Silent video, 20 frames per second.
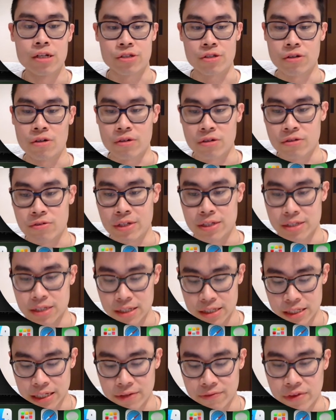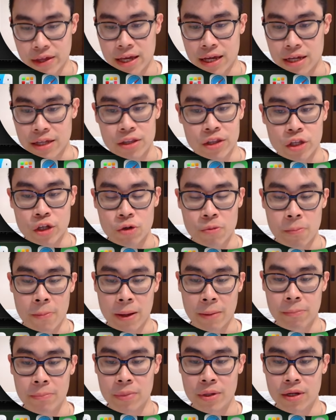So you can see if they are a new
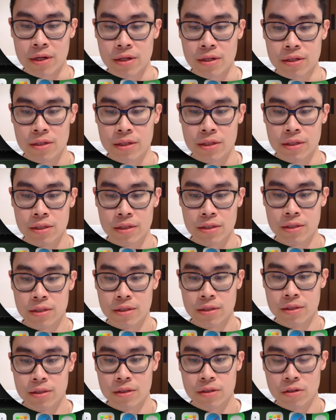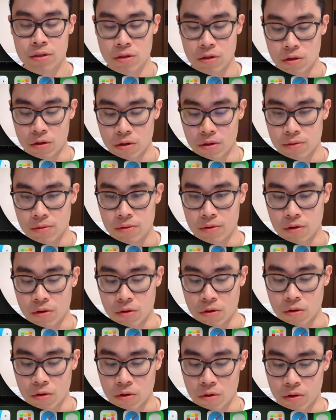member
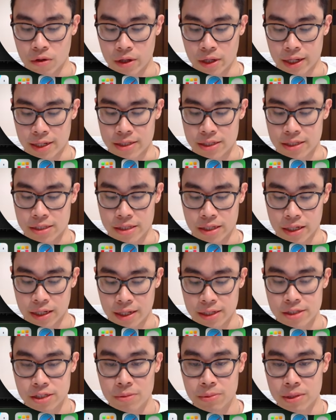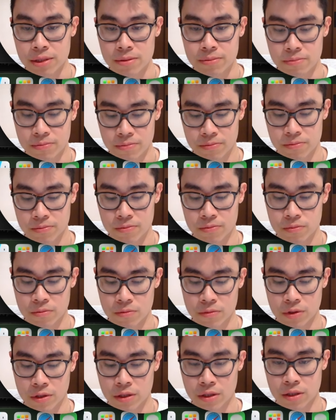or existing customer.
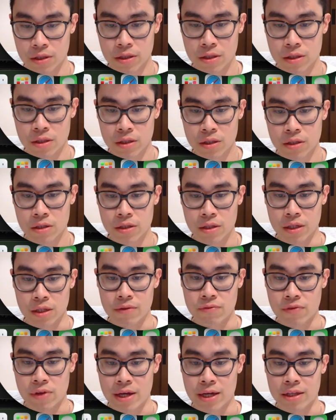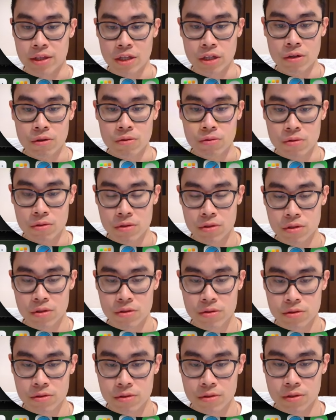If they are new,
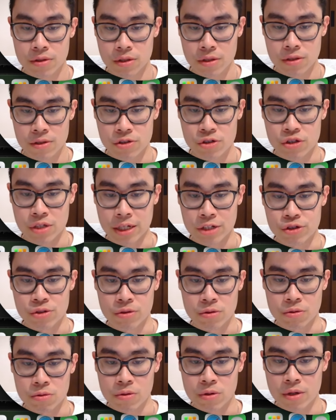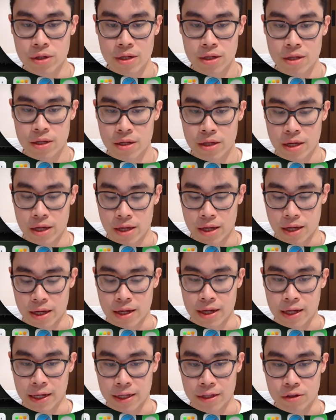schedule
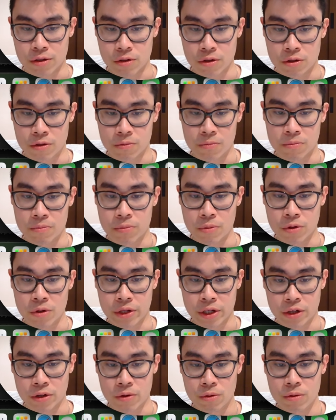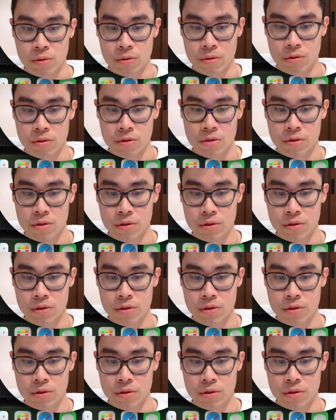an onboarding call